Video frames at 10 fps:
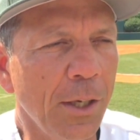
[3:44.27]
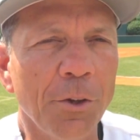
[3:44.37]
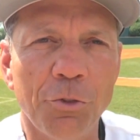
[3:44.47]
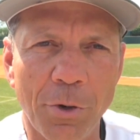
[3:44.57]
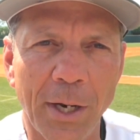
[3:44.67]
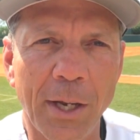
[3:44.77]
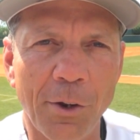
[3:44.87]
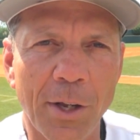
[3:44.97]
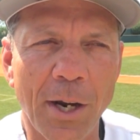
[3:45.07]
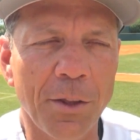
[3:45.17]
He got a
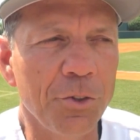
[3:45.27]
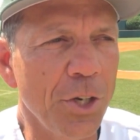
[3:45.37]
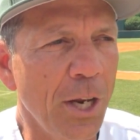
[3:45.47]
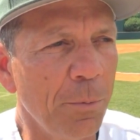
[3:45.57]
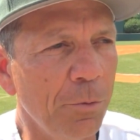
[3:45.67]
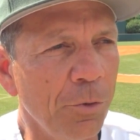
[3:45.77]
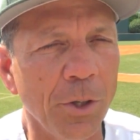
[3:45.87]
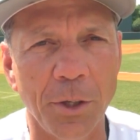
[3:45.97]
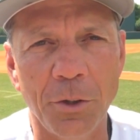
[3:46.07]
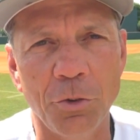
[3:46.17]
strikeout, got out of the jam, and
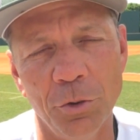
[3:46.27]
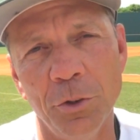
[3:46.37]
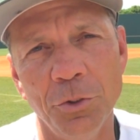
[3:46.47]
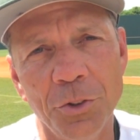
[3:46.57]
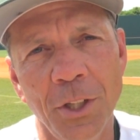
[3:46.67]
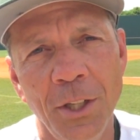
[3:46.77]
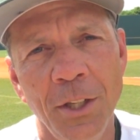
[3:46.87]
really cruised